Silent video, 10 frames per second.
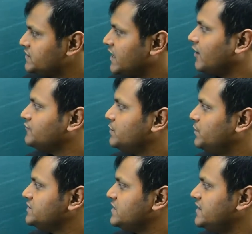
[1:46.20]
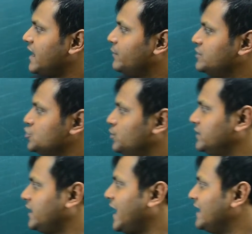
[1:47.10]
sake of simplicity, I am assuming
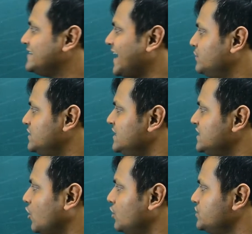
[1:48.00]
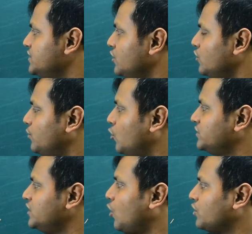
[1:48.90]
that at time t is equal to zero, both
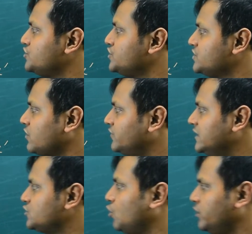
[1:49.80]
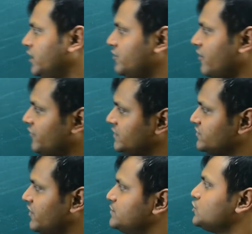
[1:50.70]
the origins of these coordinate reference
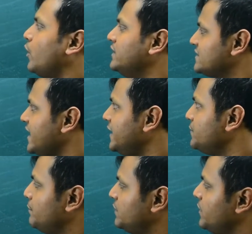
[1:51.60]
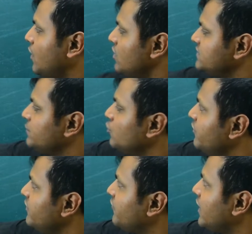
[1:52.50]
frames coincide. But because the
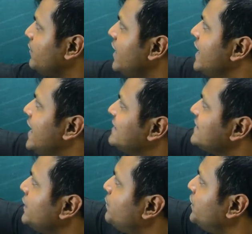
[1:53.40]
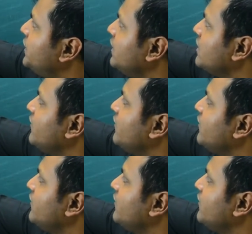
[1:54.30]
moving frame is at a particular